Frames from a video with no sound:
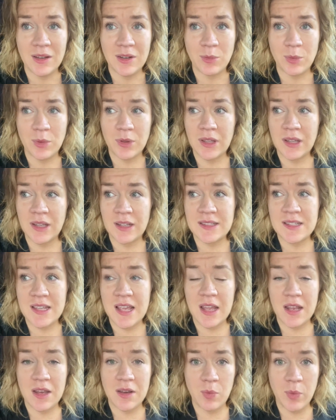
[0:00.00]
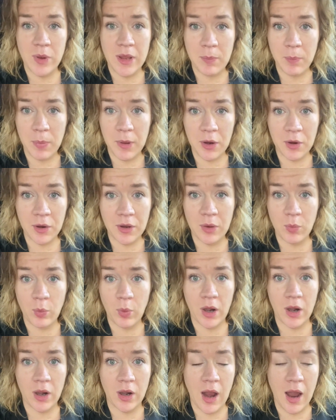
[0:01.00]
10-week period
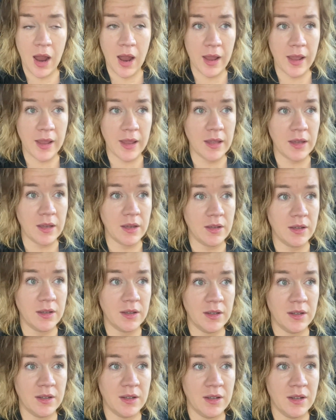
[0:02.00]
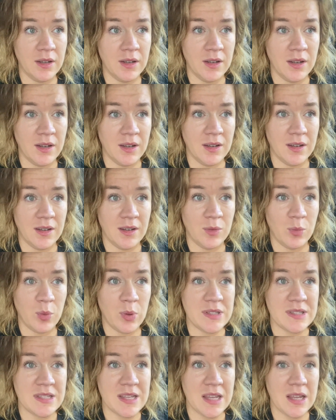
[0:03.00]
where I
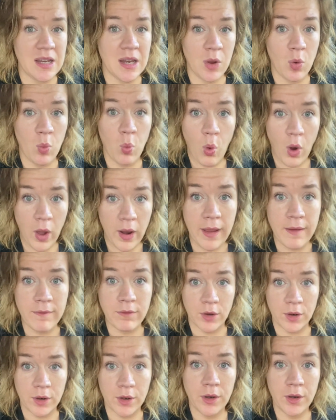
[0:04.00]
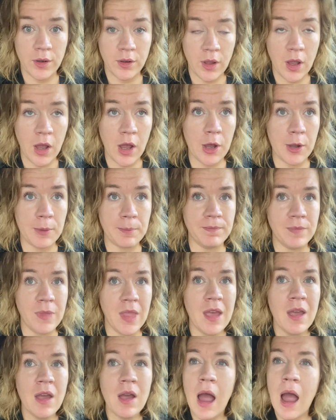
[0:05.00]
was eating whatever.
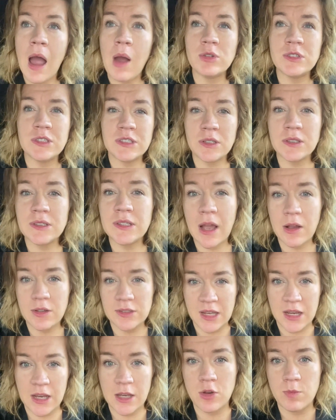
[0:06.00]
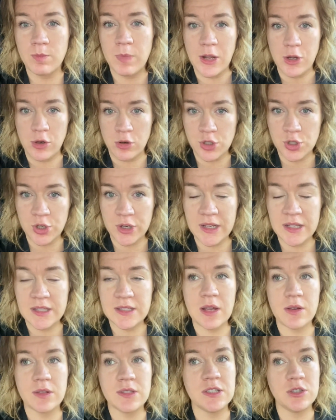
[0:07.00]
I will still say I was getting my nutrients.
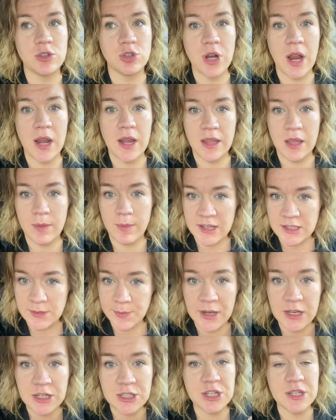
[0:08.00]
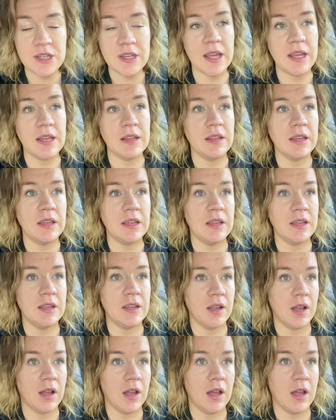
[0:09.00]
I was still trying to get my spinach in daily,